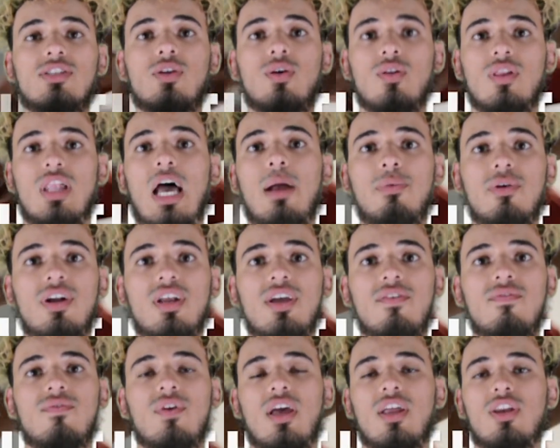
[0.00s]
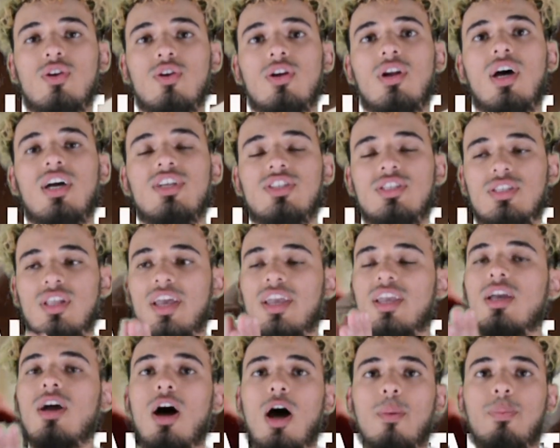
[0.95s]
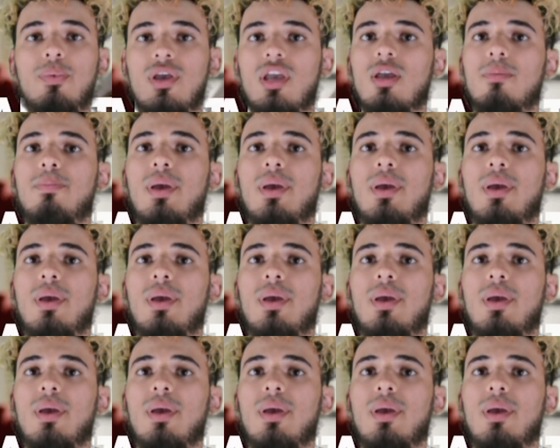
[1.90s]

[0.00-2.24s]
collaborative and you're not just copying,